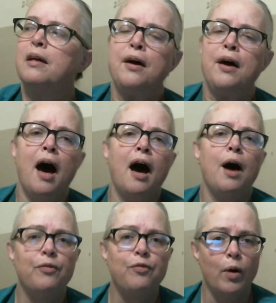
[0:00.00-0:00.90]

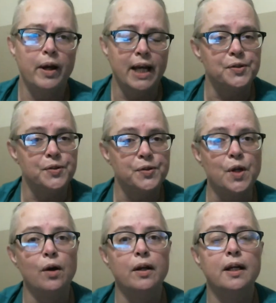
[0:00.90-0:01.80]
Before we get
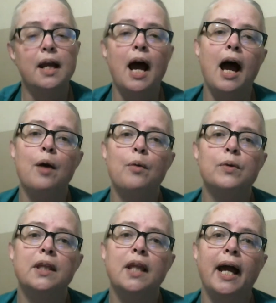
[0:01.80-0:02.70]
started, I would
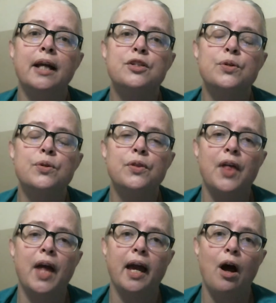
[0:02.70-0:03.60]
like to
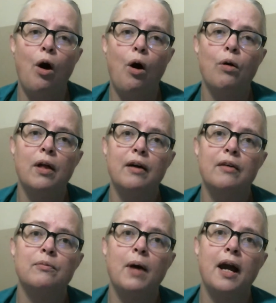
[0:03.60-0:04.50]
thank all of
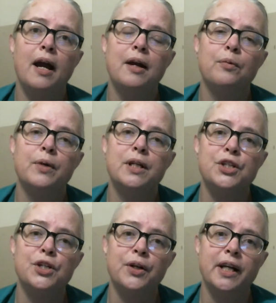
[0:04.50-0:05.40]
my
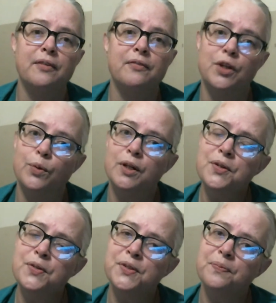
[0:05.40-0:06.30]
returning
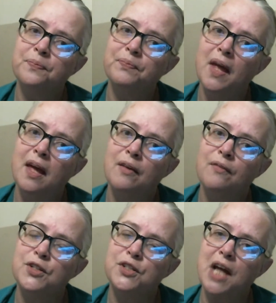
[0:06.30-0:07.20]
viewers for
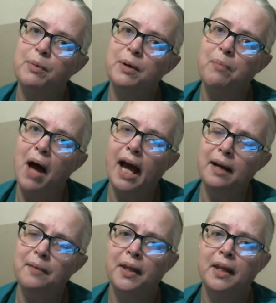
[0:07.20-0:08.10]
stopping by.
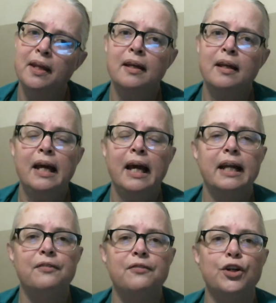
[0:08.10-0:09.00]
And
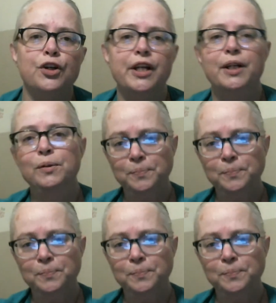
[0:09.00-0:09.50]
if you're new